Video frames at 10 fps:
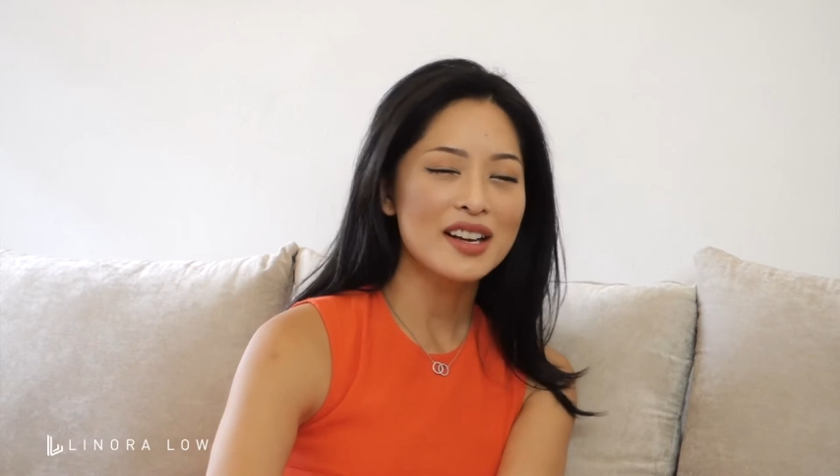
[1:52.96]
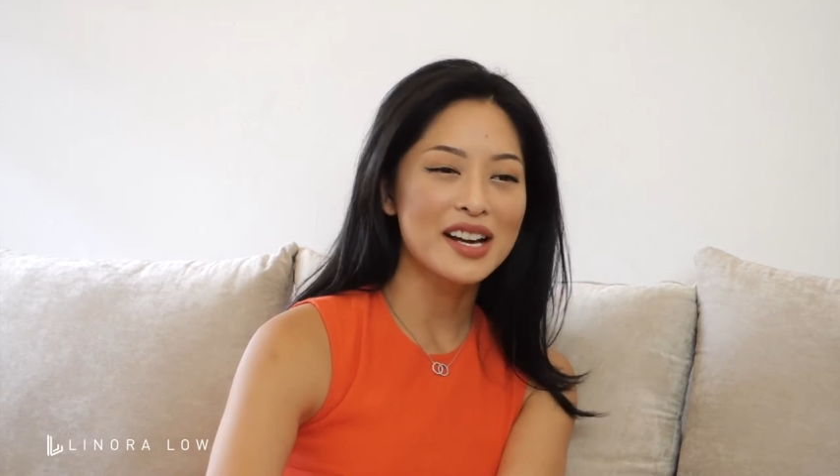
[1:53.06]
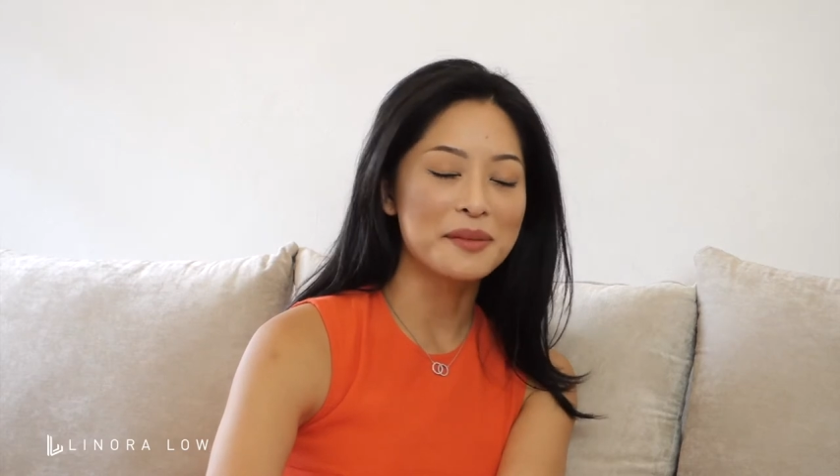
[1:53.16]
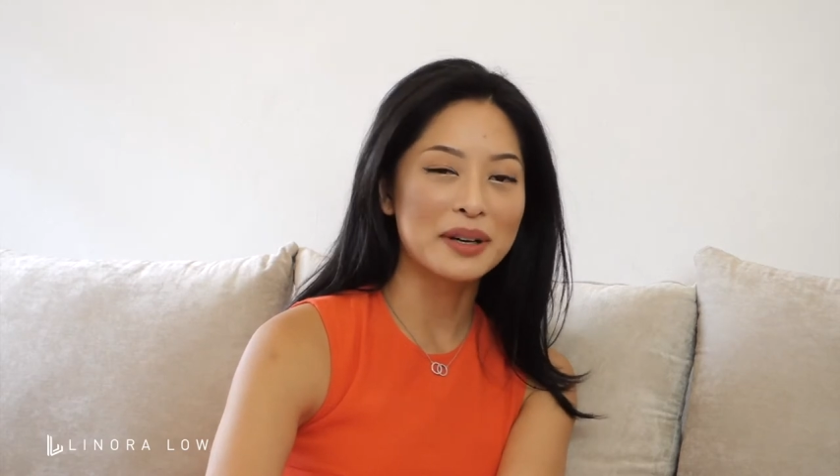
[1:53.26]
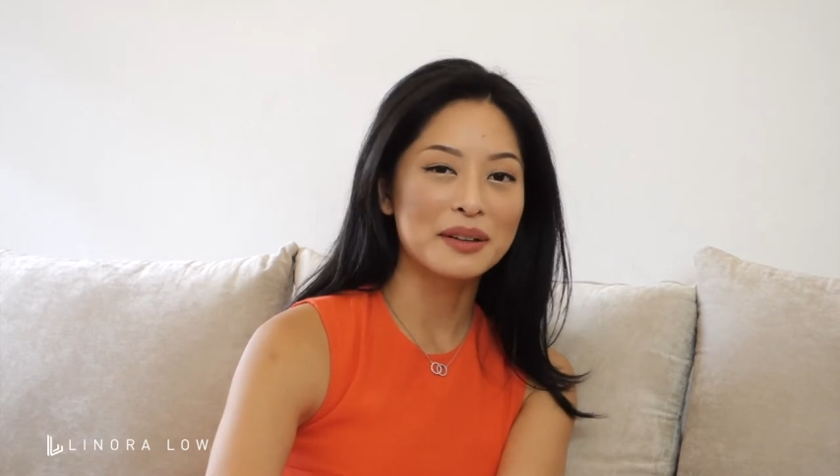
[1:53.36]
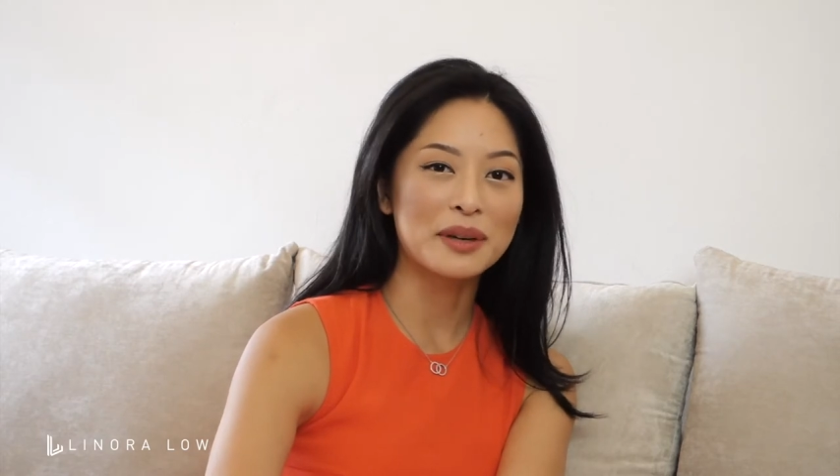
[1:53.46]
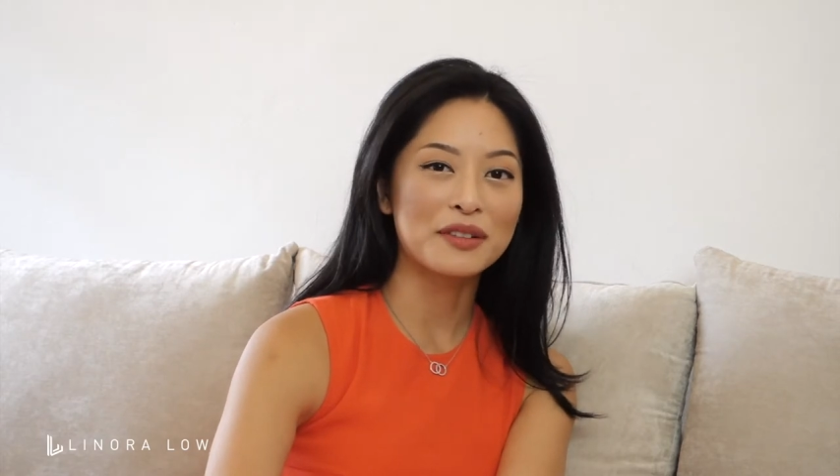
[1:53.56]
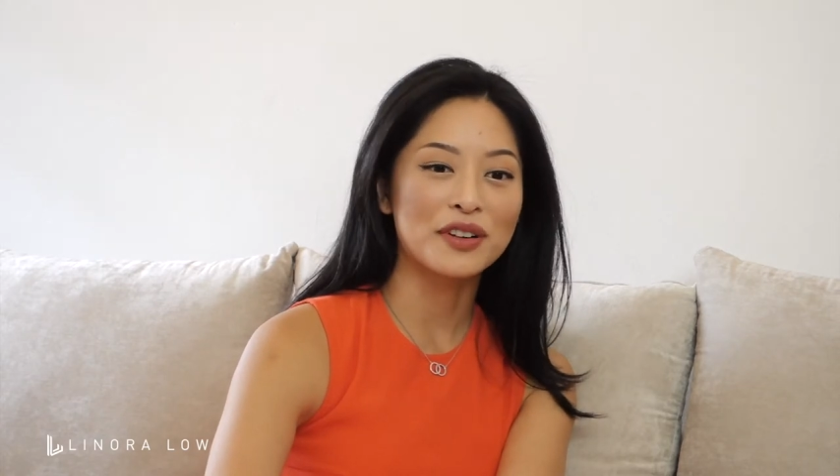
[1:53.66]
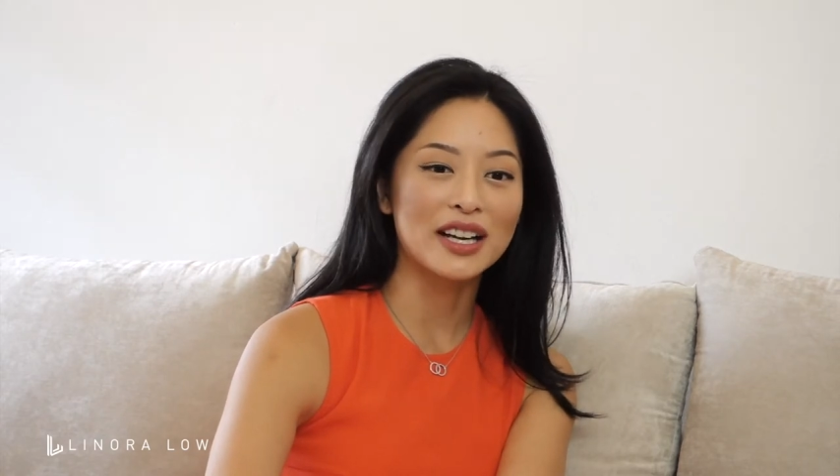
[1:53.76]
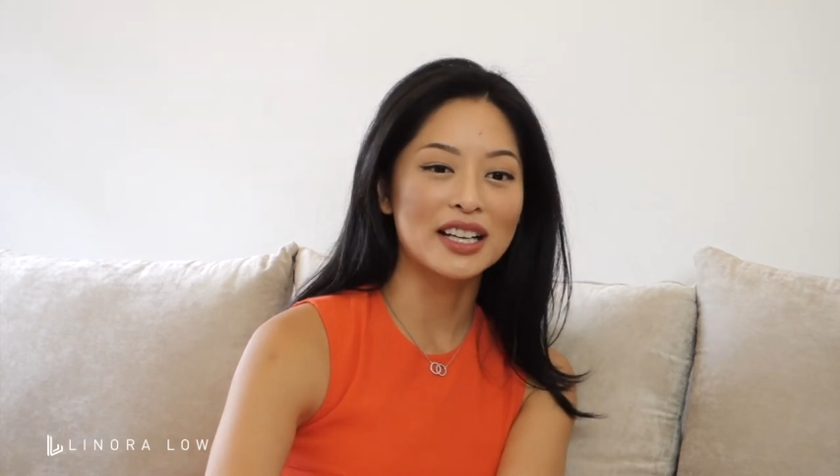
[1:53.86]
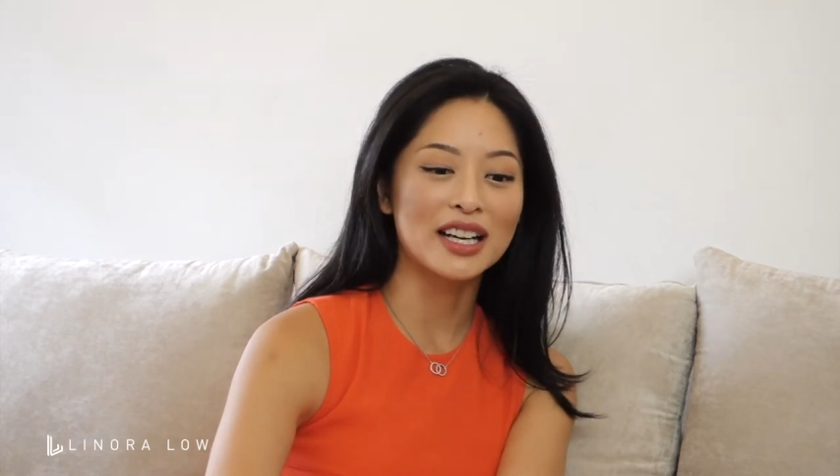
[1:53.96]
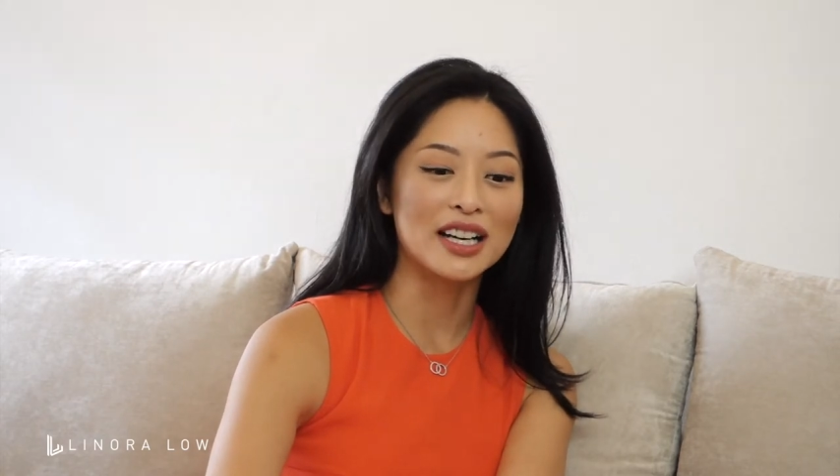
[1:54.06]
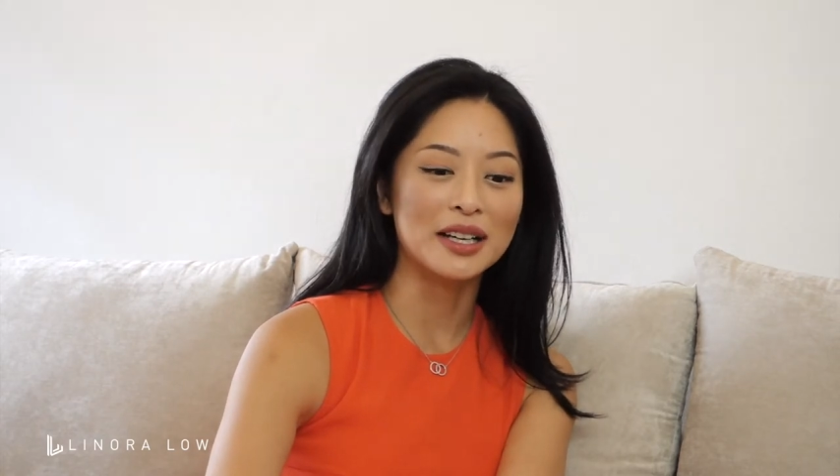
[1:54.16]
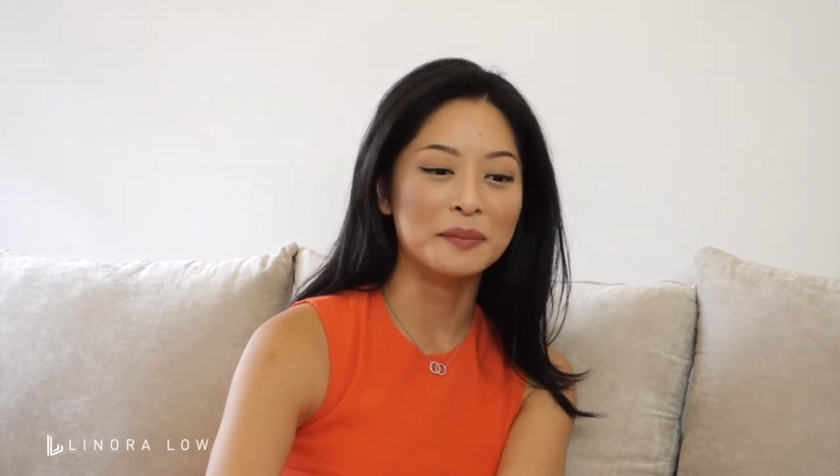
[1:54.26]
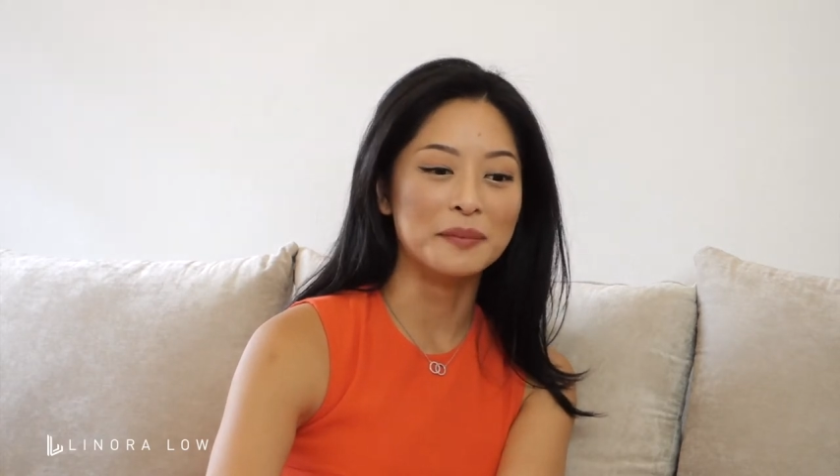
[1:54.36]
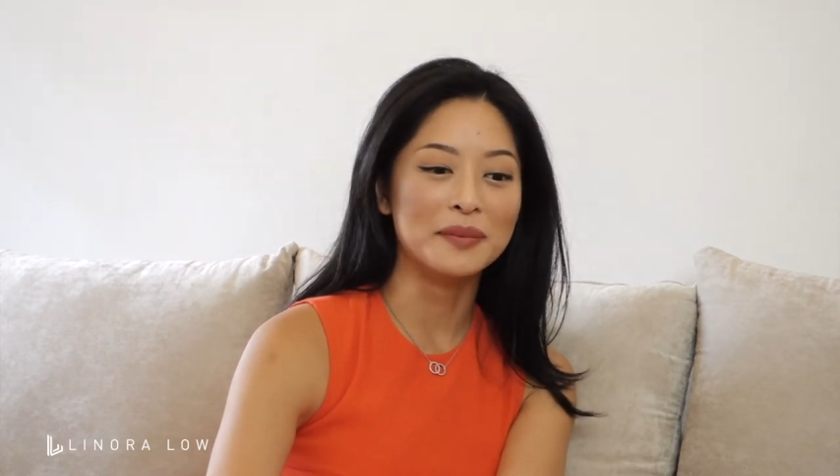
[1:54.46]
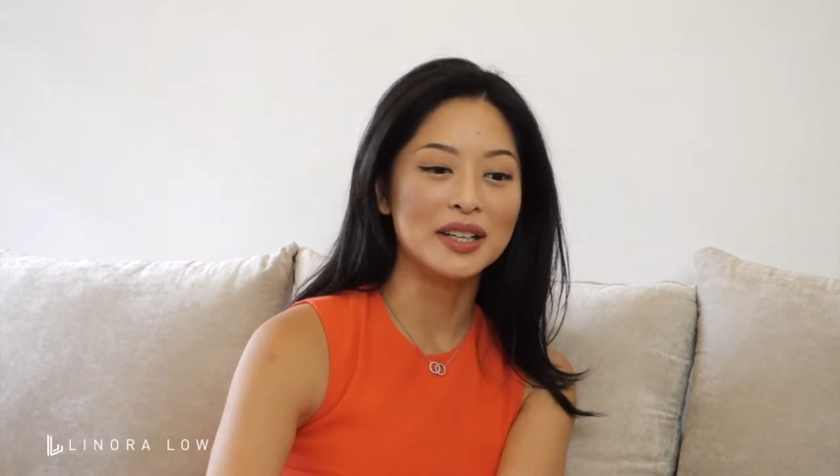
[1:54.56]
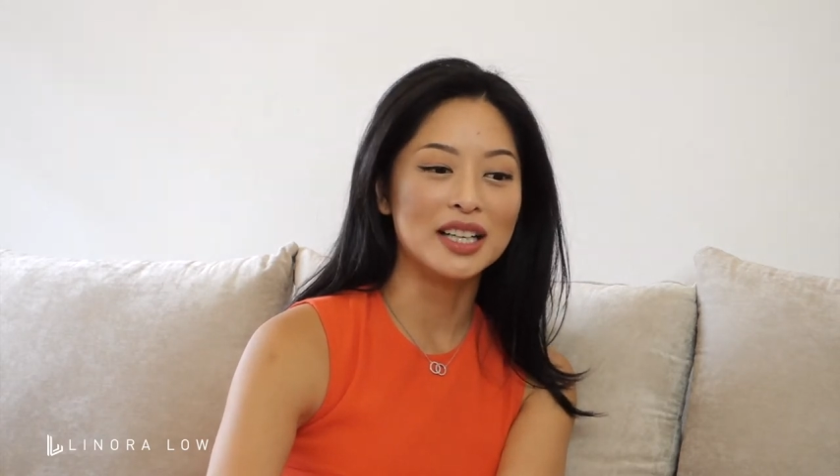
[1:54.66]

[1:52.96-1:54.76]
Yeah, my friend